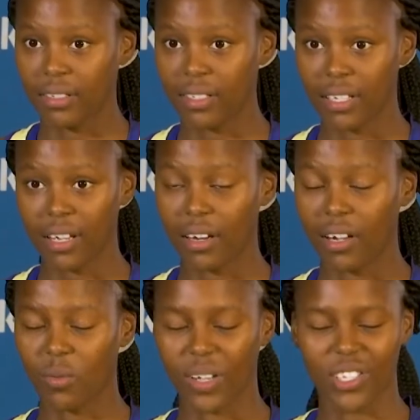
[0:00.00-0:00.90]

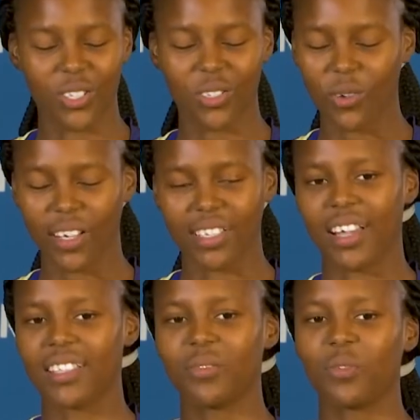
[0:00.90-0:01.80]
TNL was so
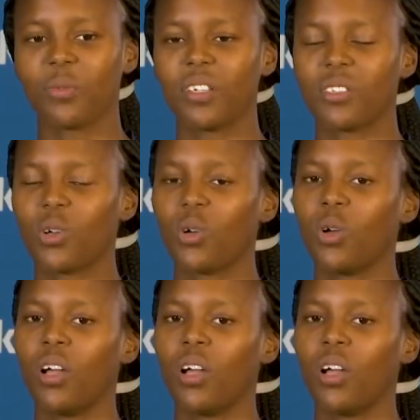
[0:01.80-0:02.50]
exciting for me. So